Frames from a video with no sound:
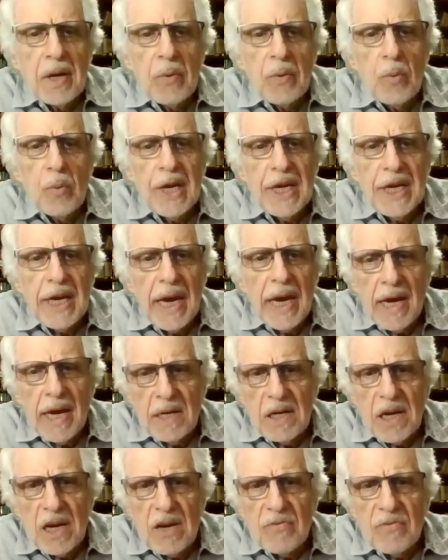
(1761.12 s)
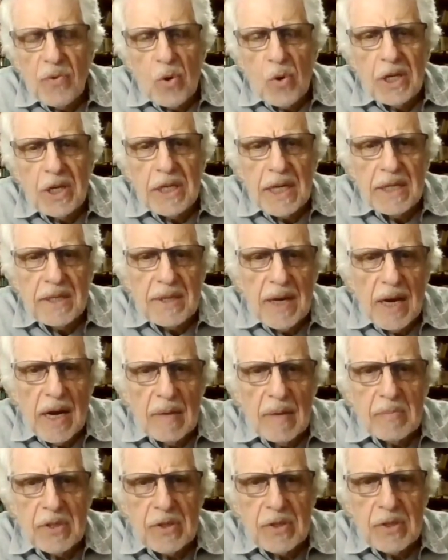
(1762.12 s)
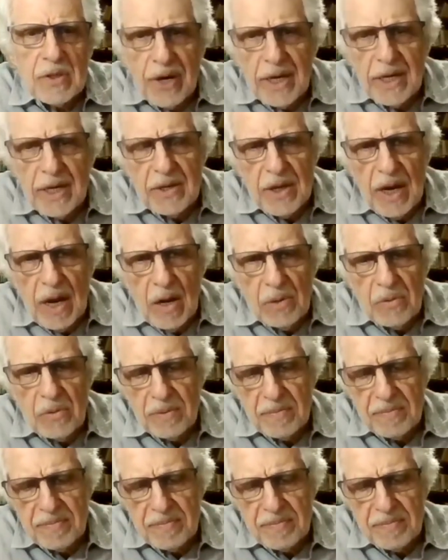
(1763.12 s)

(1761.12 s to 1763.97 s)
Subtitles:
We can't avoid at times breakdown.